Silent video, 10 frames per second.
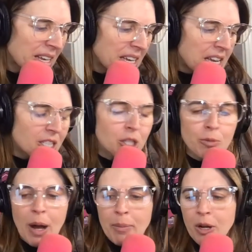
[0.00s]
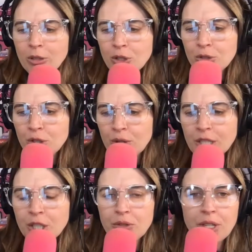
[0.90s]
Two pop culture stories,
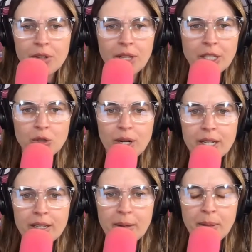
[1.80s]
too, that are like trending that